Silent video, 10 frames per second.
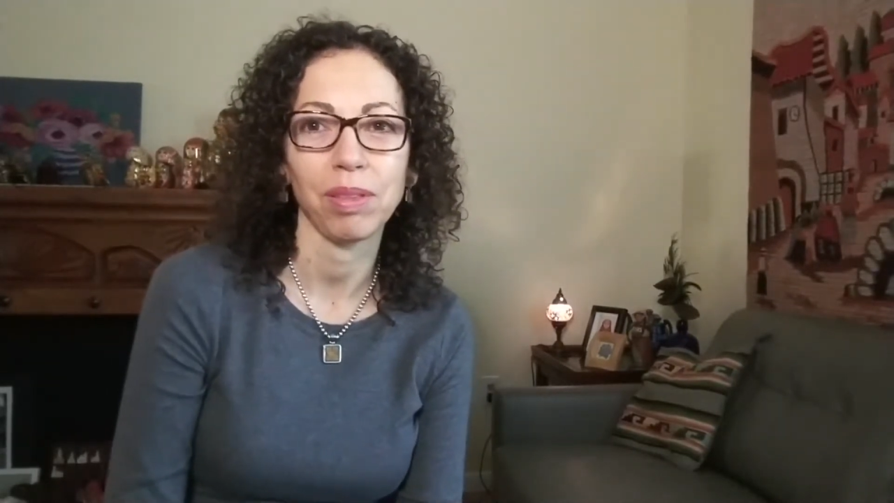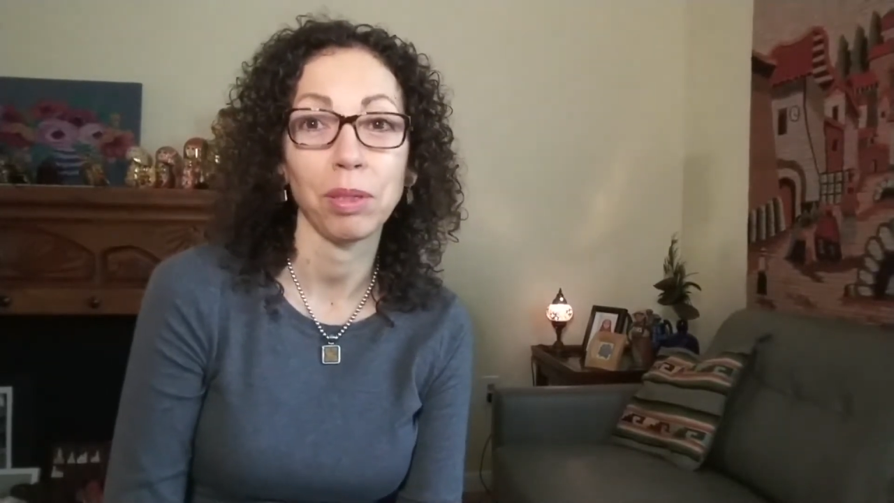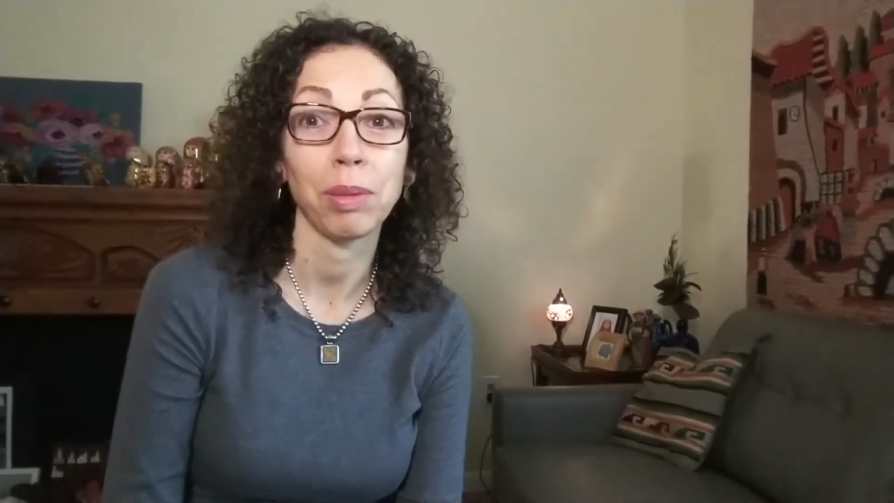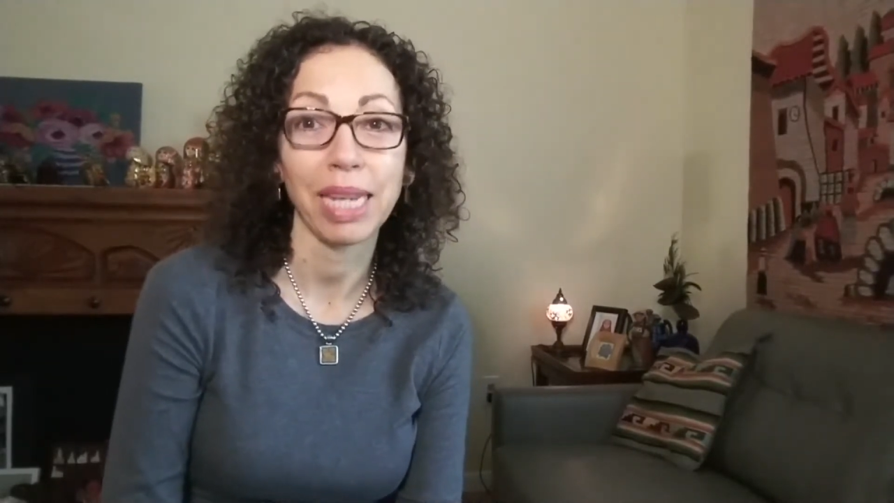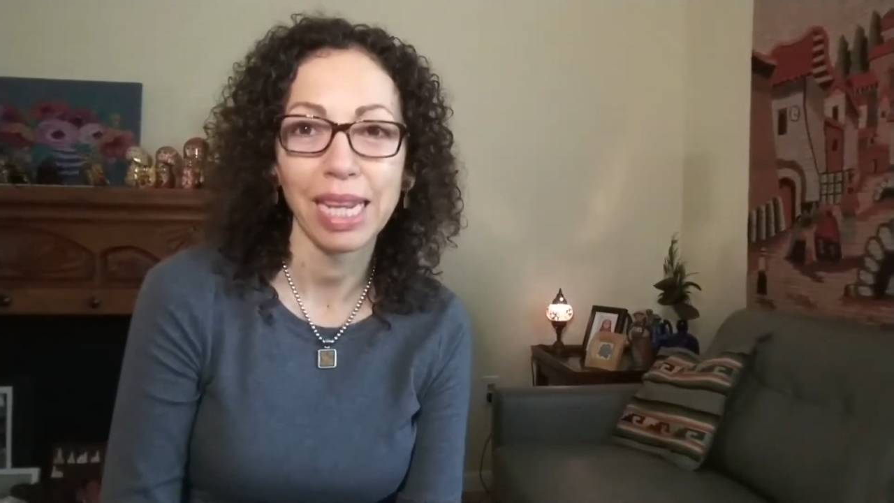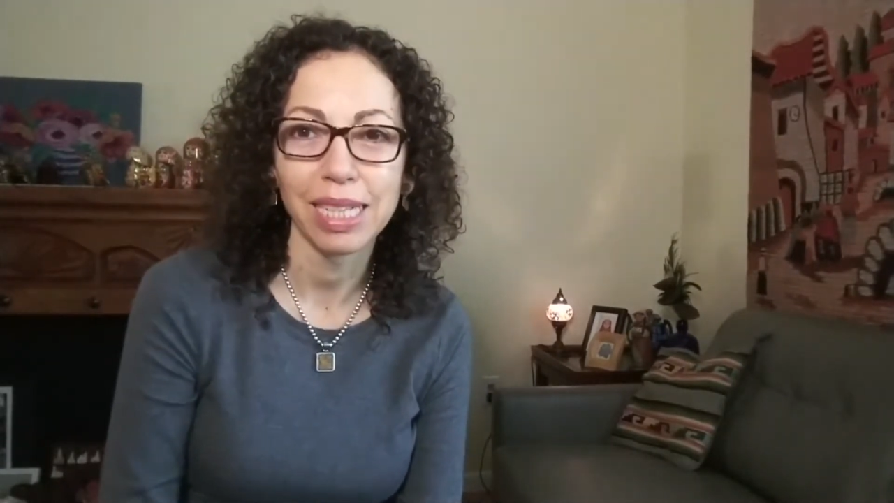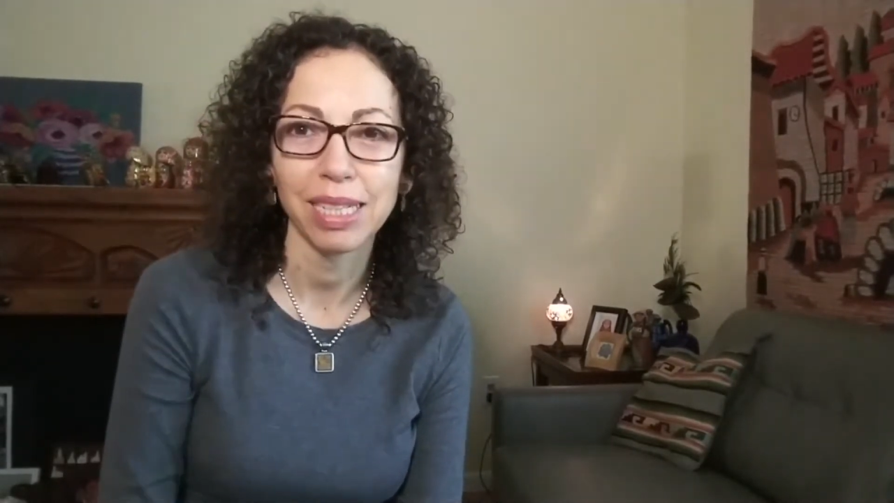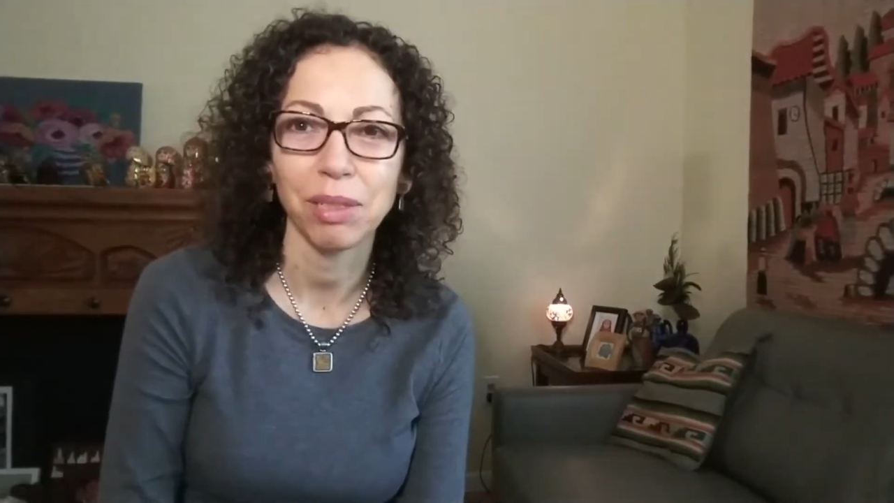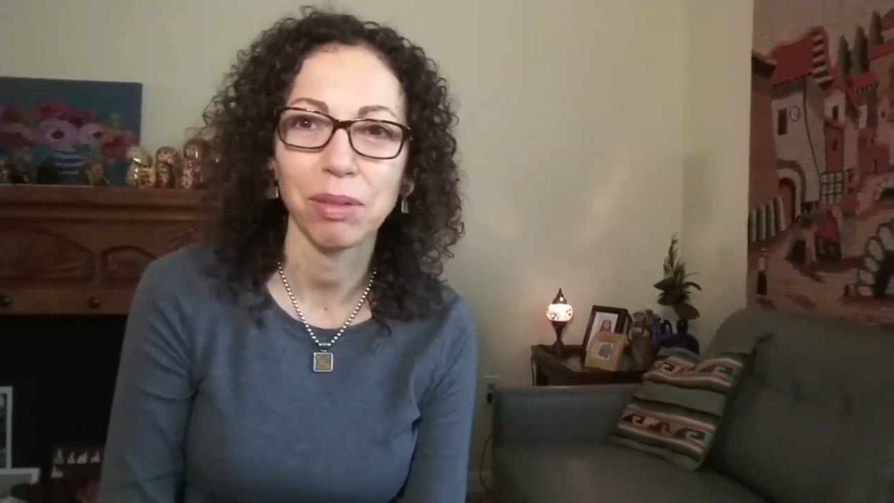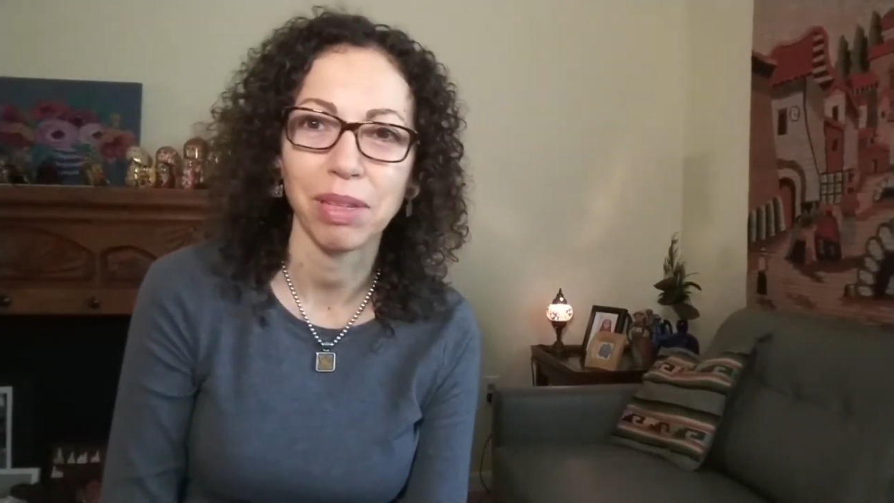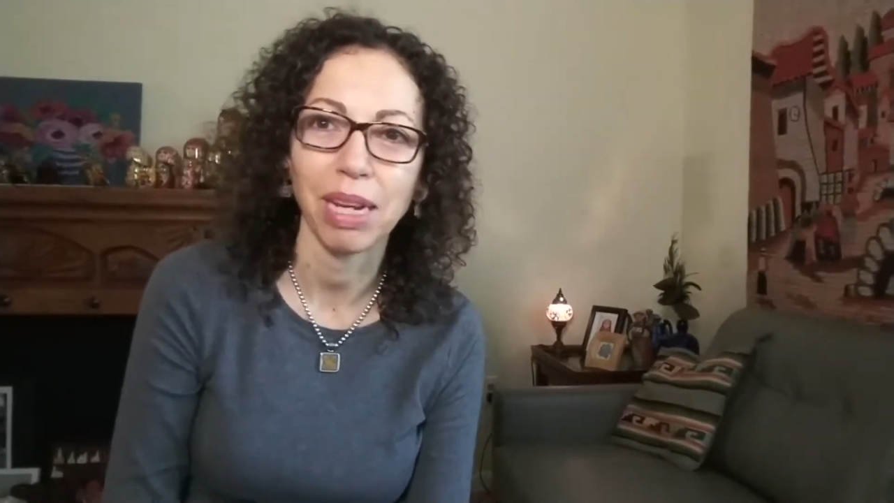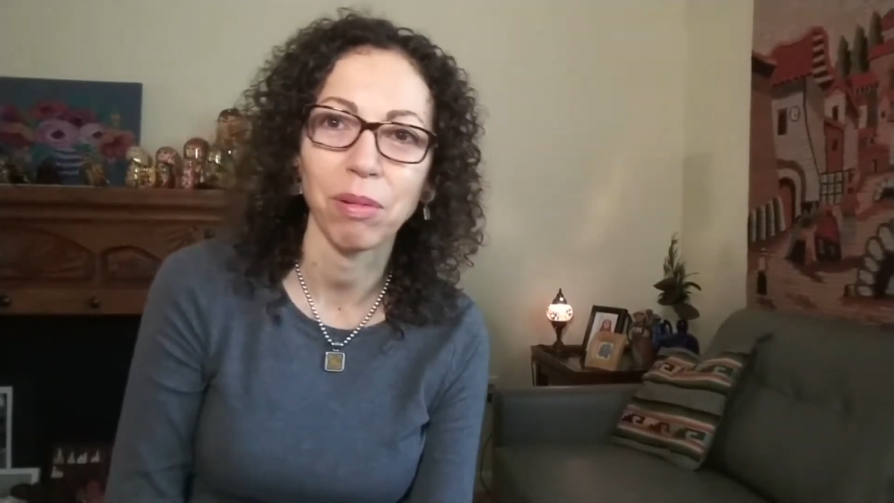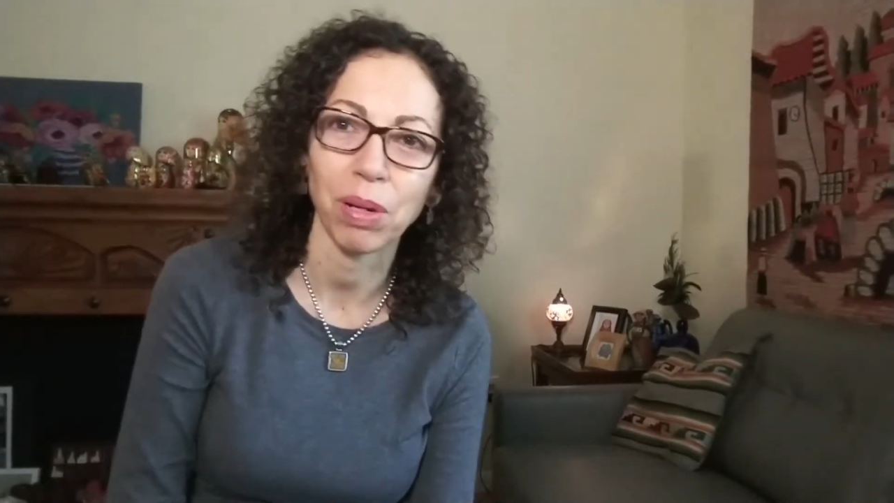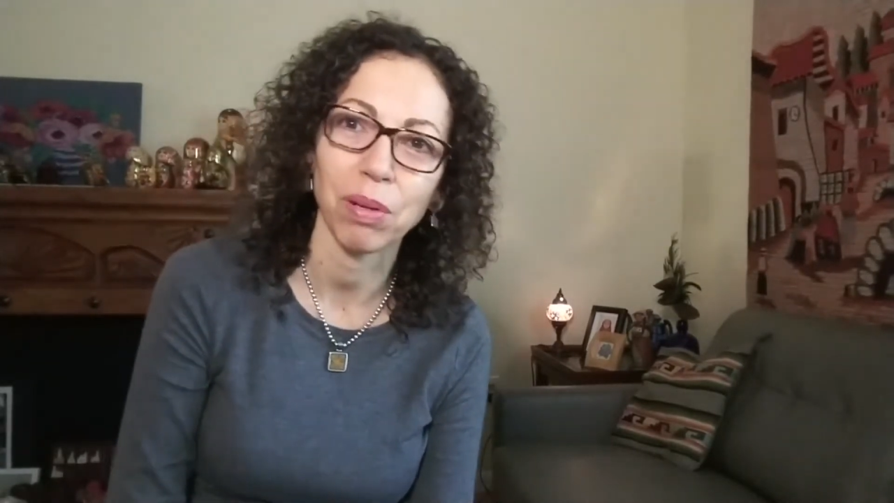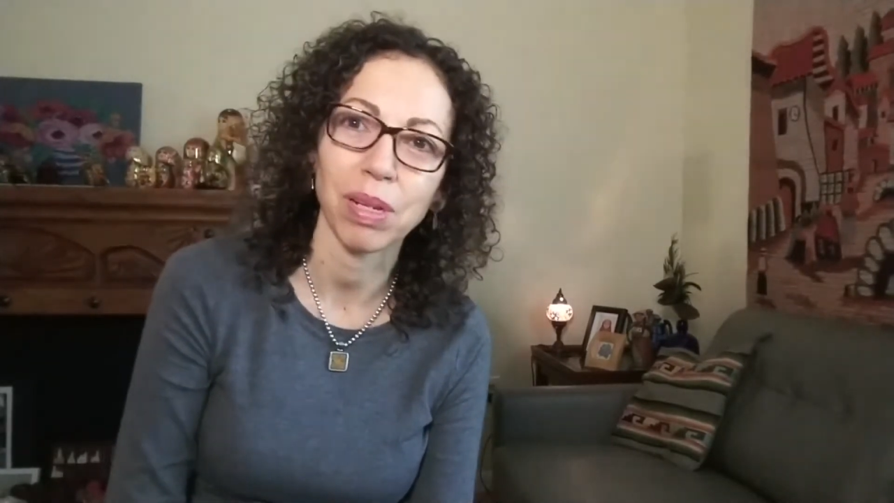donate to our
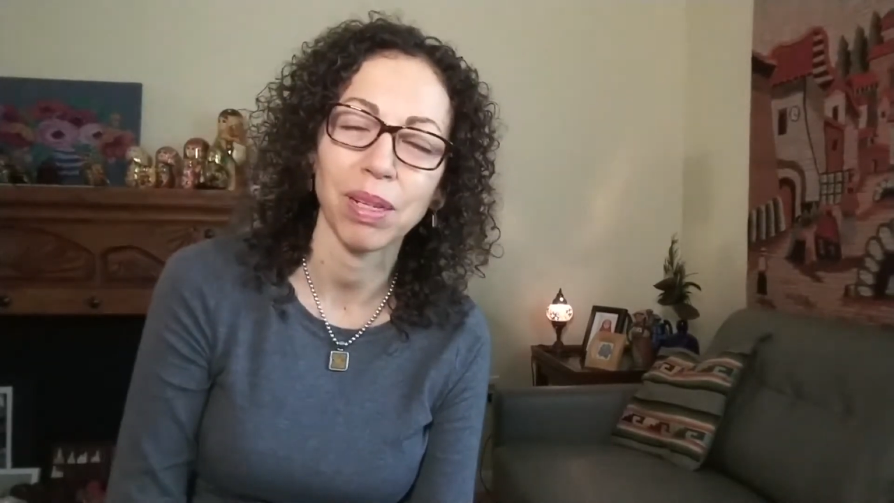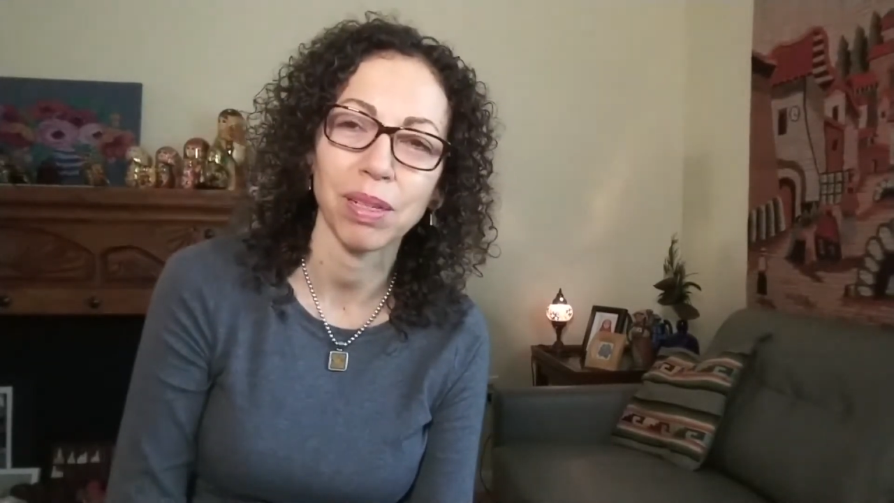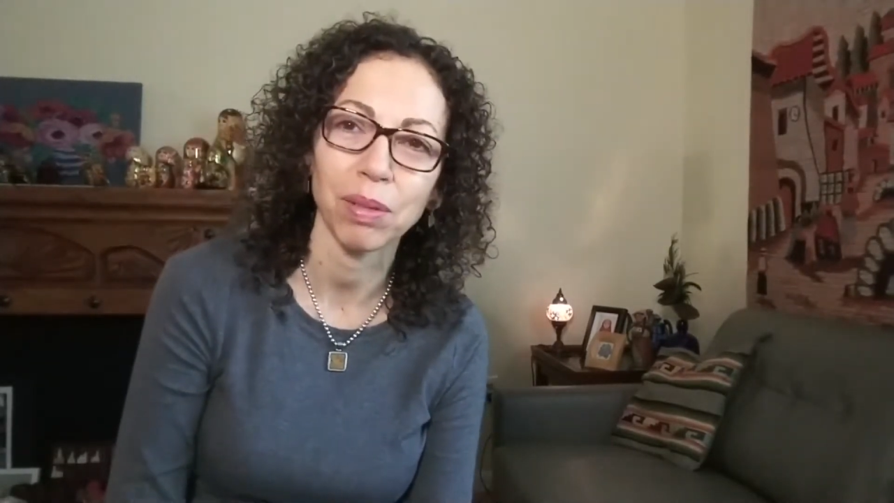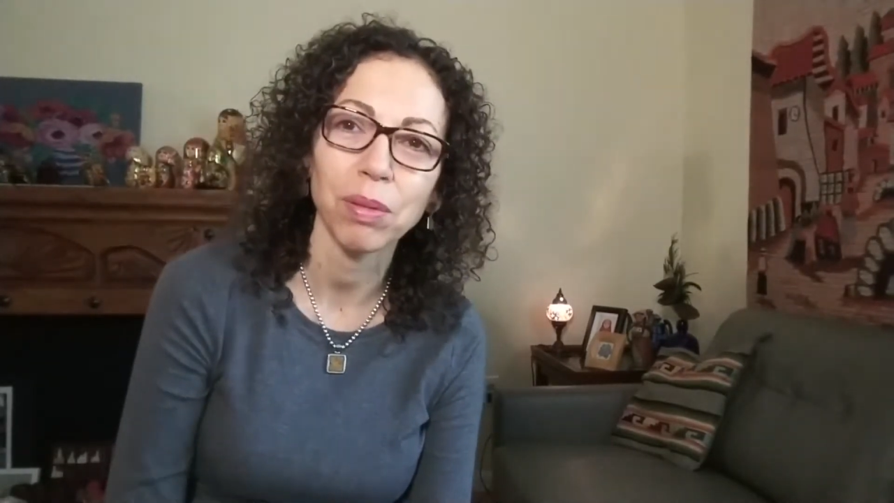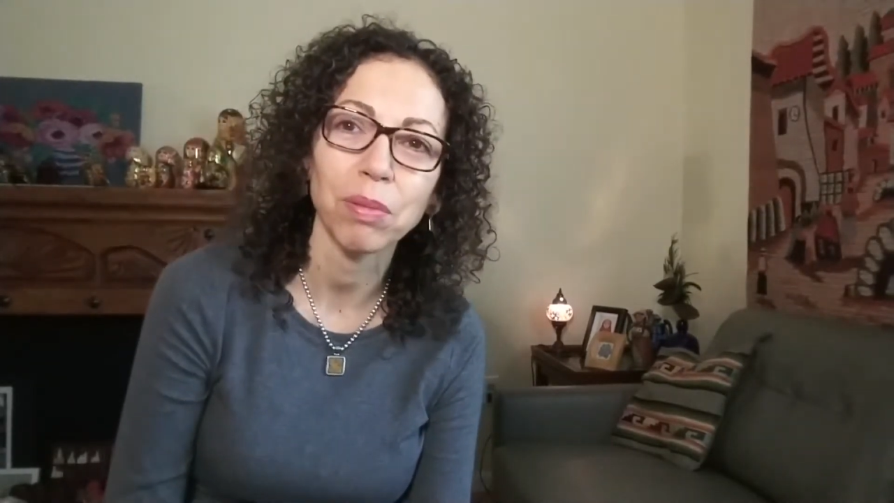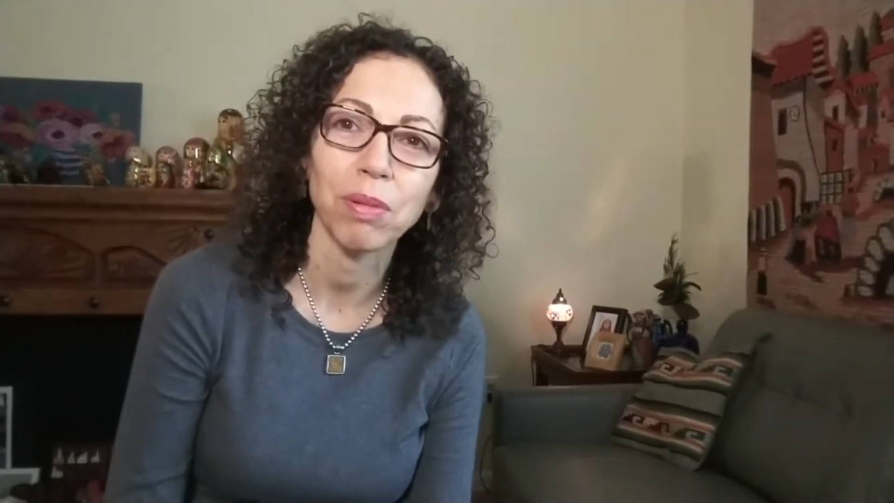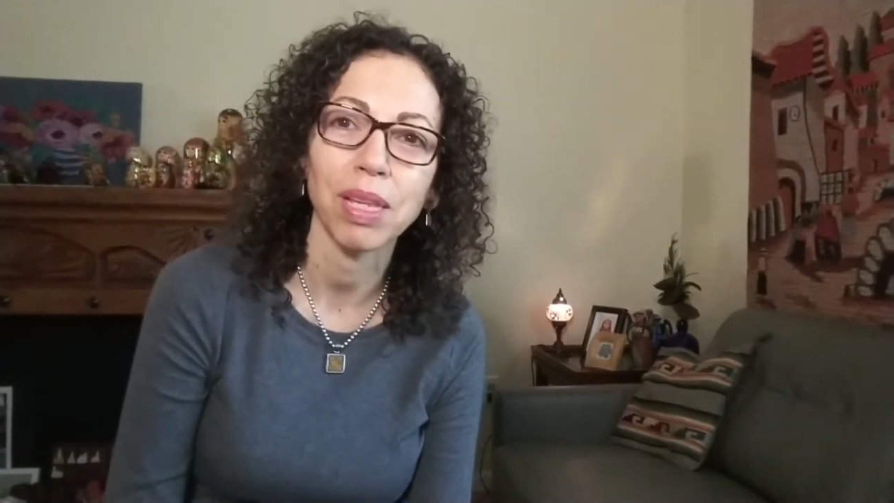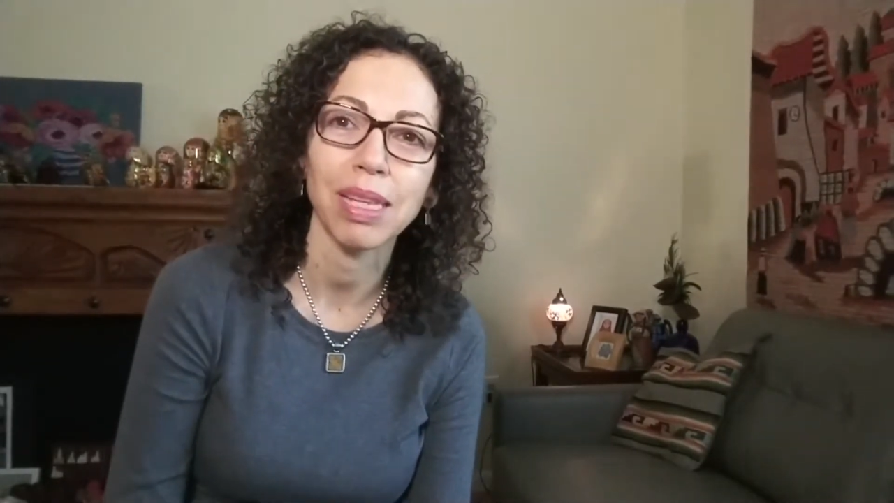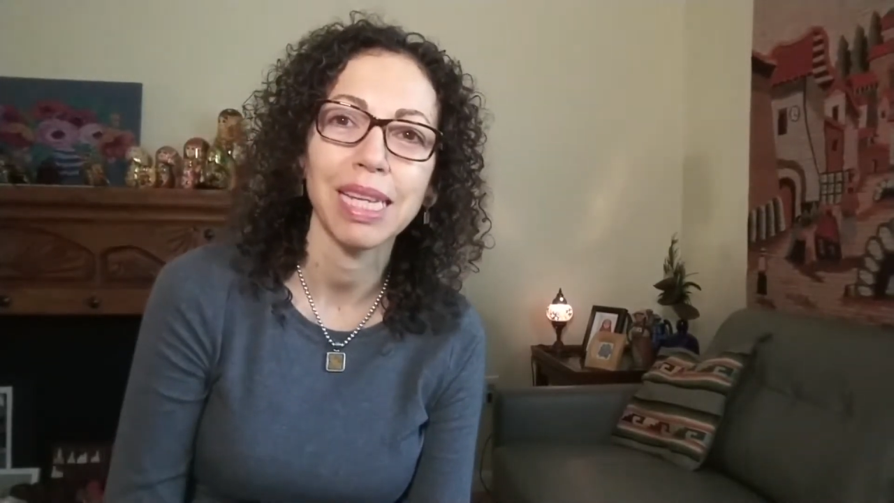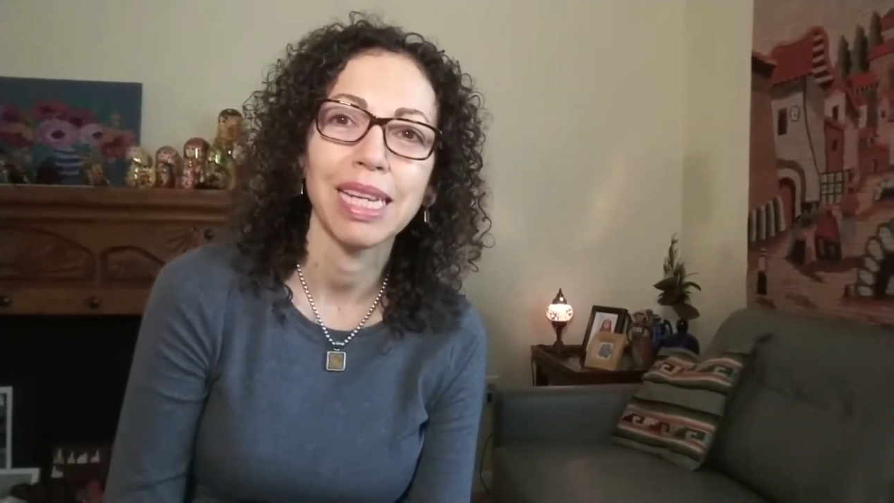local Goodwill.